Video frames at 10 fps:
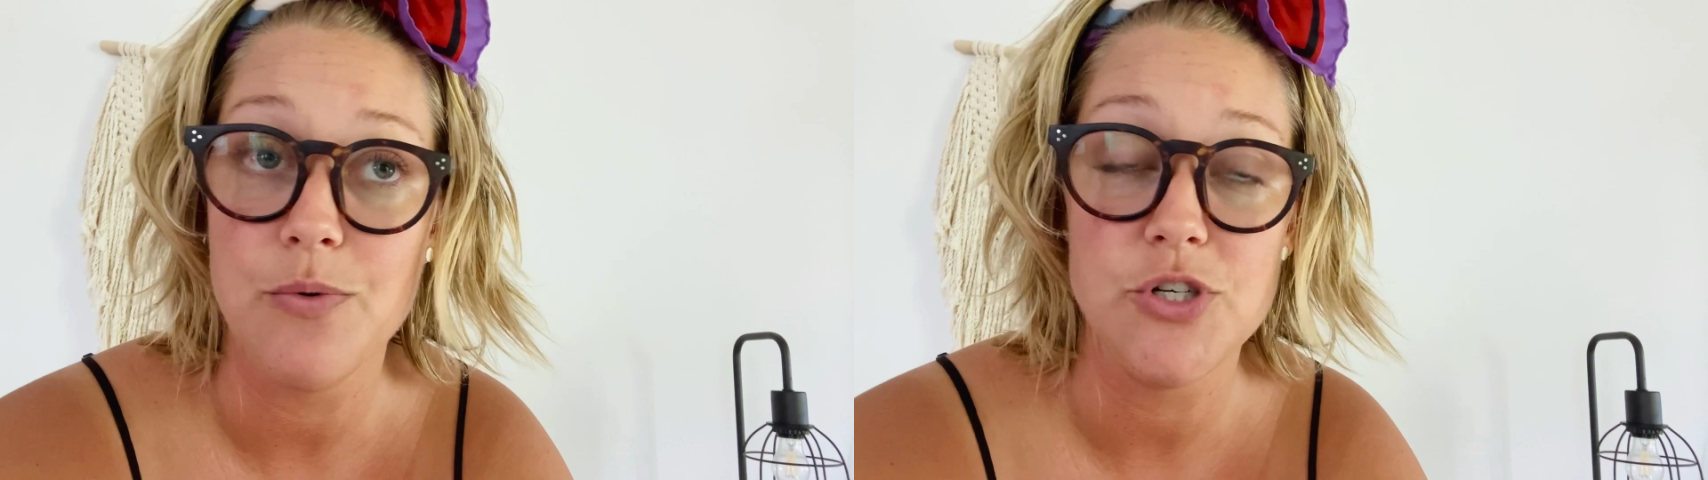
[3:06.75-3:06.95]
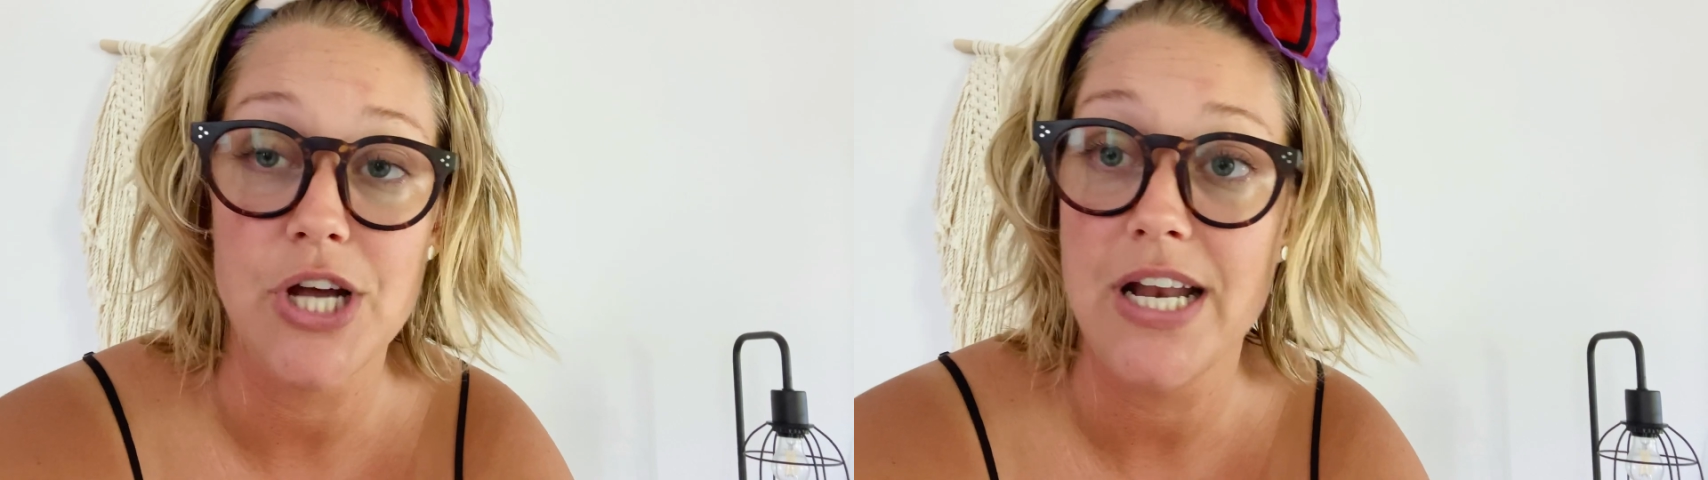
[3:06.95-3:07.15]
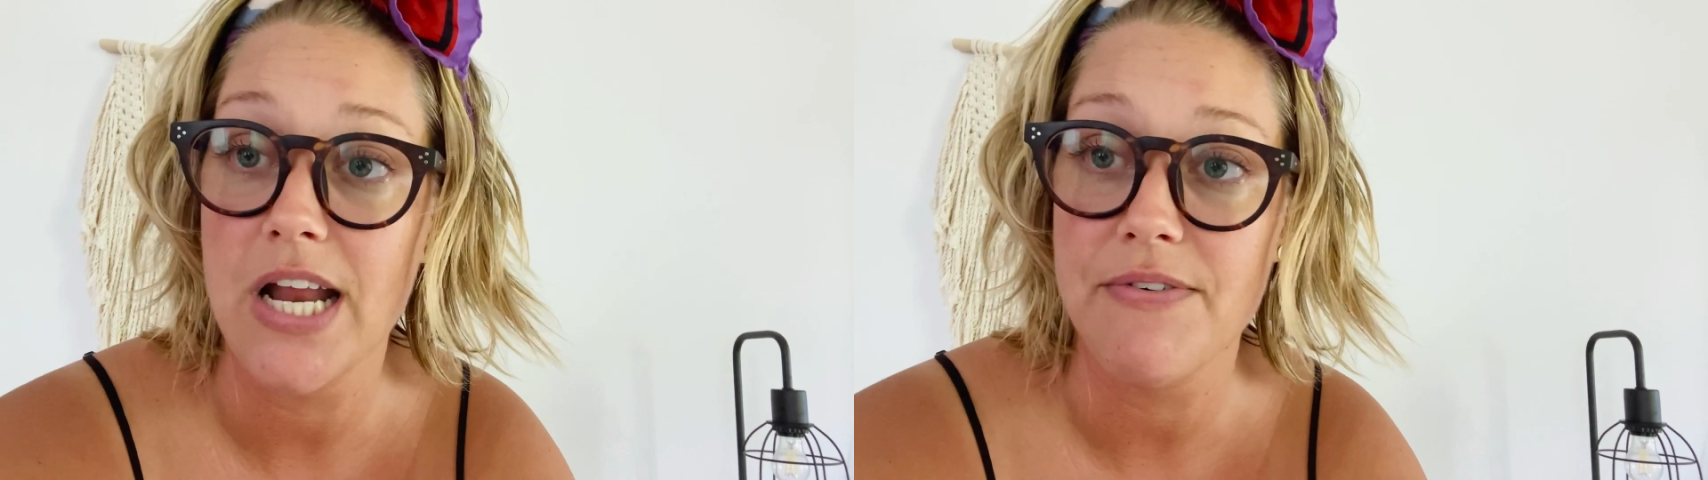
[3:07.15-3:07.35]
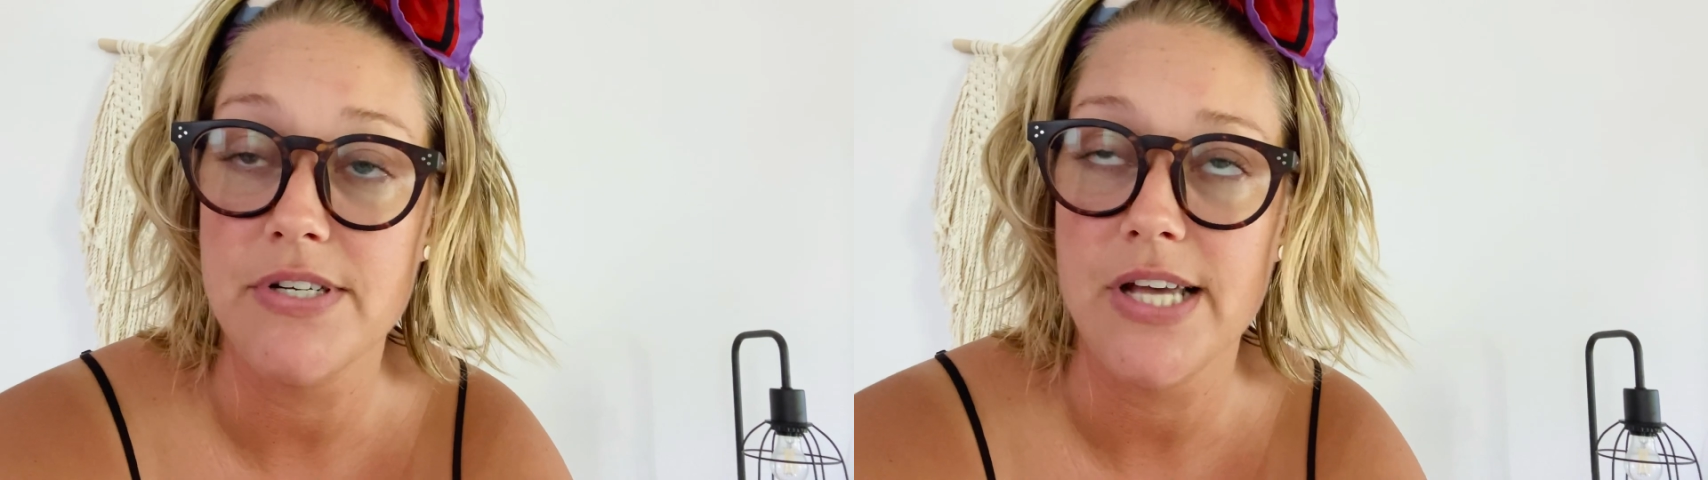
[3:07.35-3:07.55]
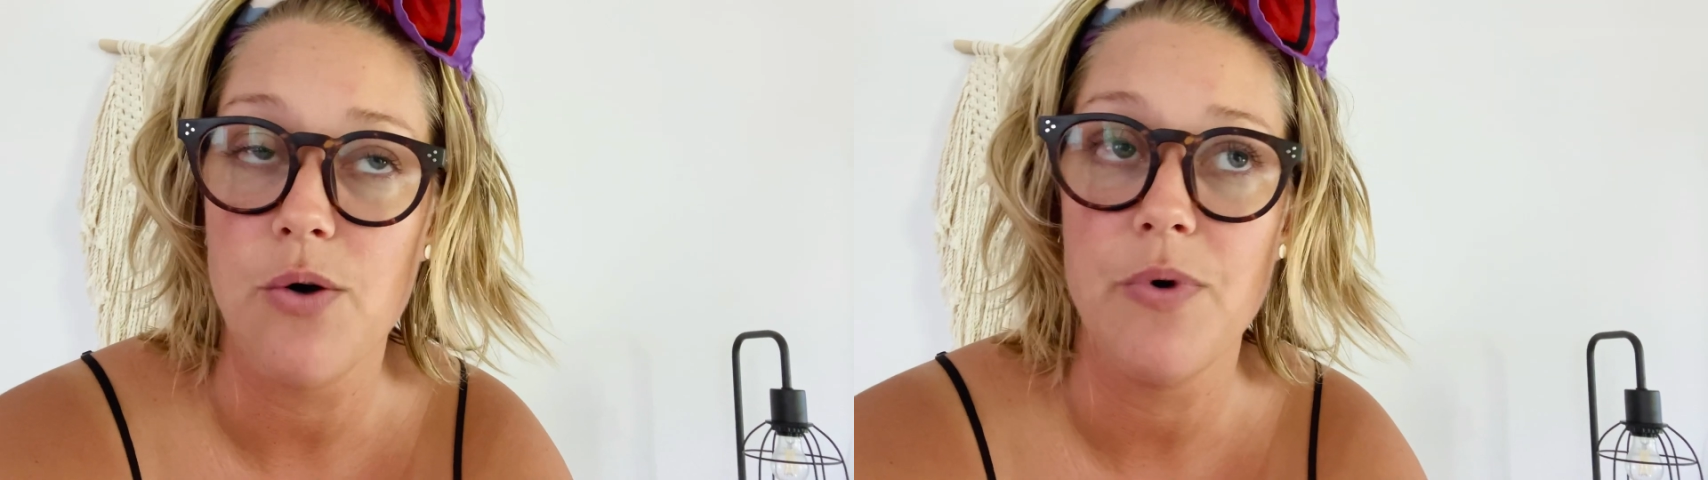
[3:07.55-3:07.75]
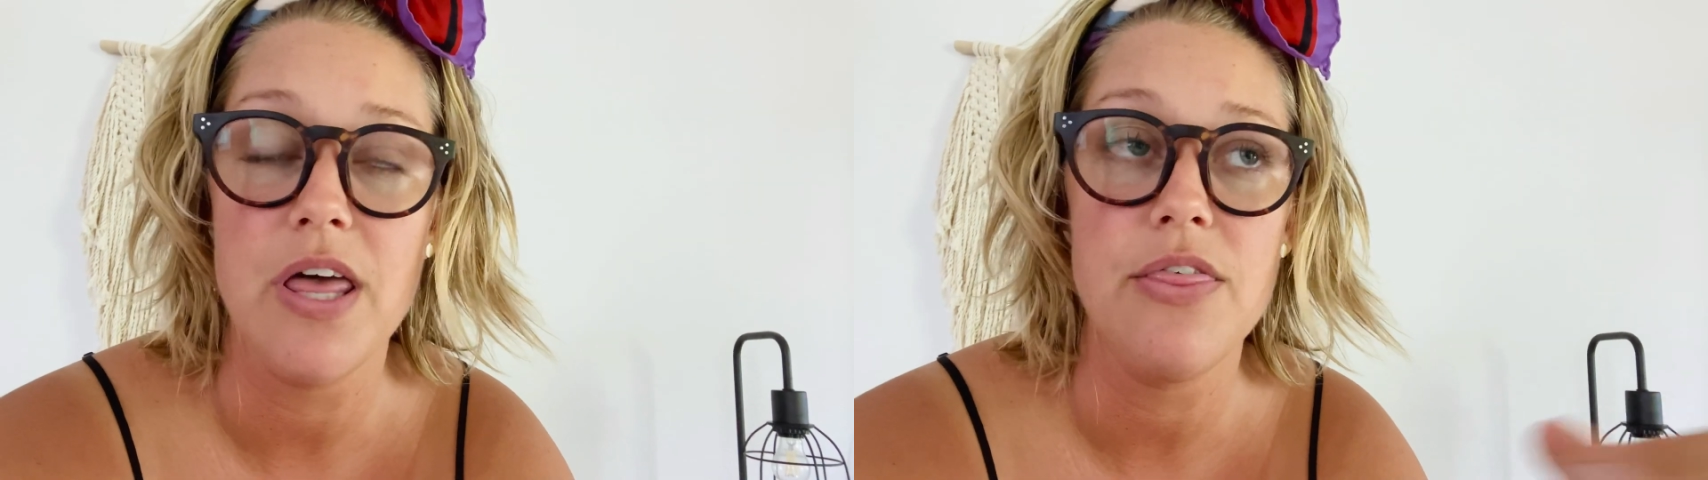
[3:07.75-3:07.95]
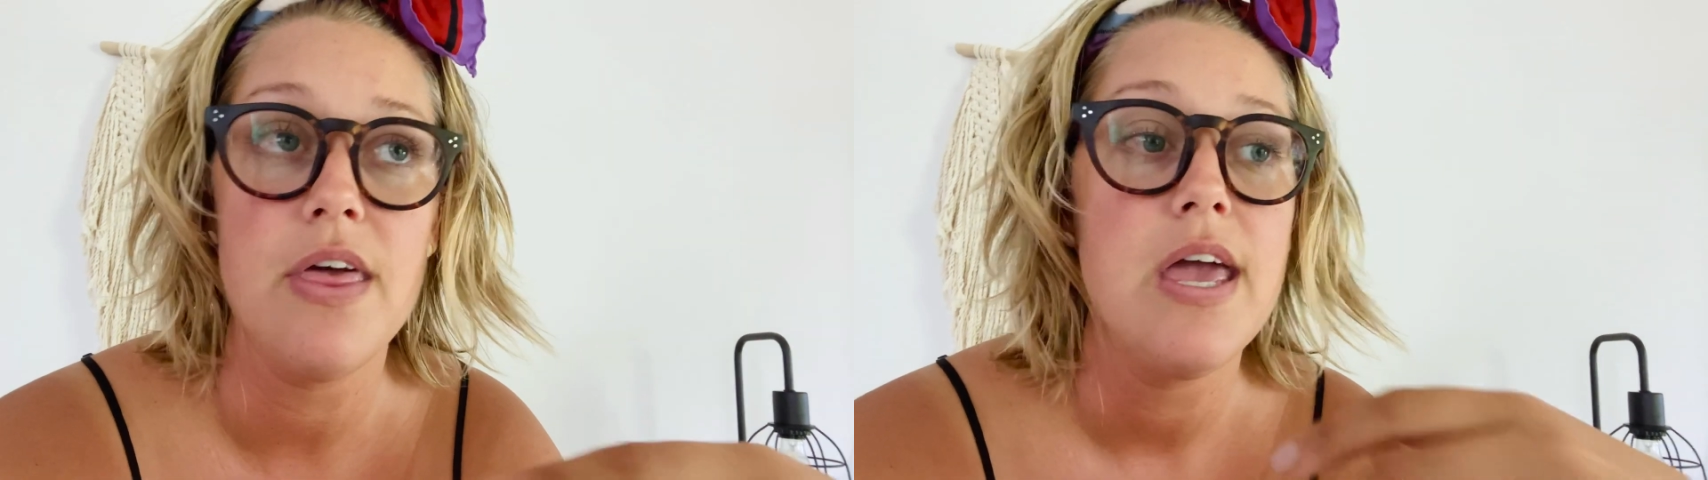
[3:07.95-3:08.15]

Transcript: which I'd never dealt with.